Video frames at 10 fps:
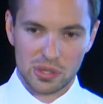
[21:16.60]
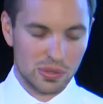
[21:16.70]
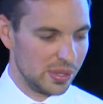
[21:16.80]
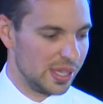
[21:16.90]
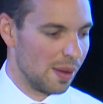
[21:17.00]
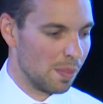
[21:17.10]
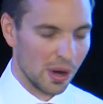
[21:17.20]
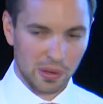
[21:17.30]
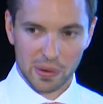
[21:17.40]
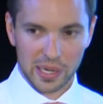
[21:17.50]
interested in that
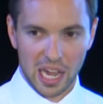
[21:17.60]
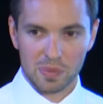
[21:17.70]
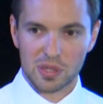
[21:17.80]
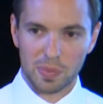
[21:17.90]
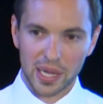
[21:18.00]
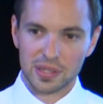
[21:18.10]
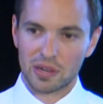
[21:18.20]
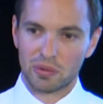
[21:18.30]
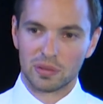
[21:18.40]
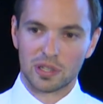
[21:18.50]
micro-cap space.
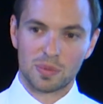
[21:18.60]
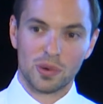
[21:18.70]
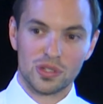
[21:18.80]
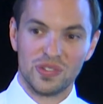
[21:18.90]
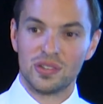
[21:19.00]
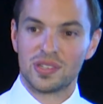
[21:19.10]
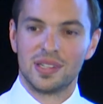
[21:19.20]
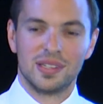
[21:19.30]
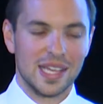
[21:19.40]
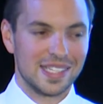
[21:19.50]
Everyone, I suppose, views it
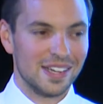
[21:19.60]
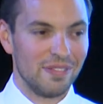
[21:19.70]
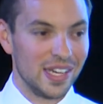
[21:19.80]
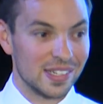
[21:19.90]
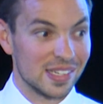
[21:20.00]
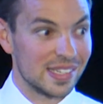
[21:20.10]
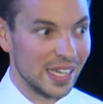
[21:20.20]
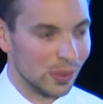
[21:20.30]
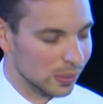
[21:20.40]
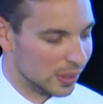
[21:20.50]
as an event to
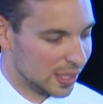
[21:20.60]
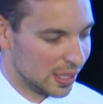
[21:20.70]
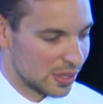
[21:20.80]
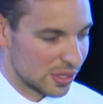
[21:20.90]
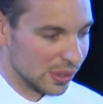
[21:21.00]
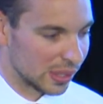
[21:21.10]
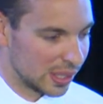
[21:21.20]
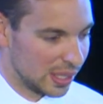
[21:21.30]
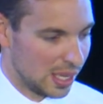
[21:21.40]
sell stock.